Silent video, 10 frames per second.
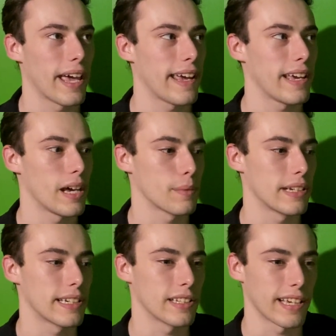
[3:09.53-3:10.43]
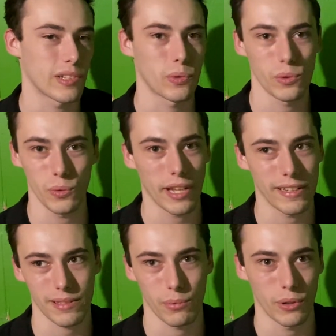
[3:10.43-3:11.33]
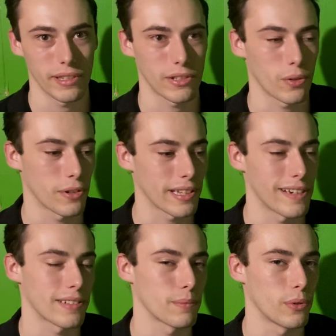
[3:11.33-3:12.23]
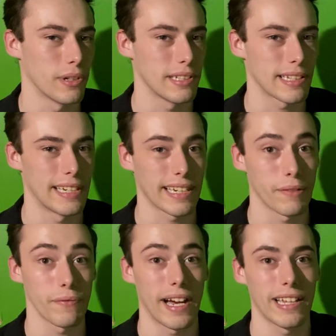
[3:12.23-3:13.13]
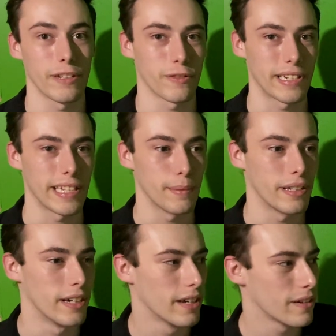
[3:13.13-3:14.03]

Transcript: hey, I'm going to get like 2,000 points or 3,000 points, and then I can finally redeem it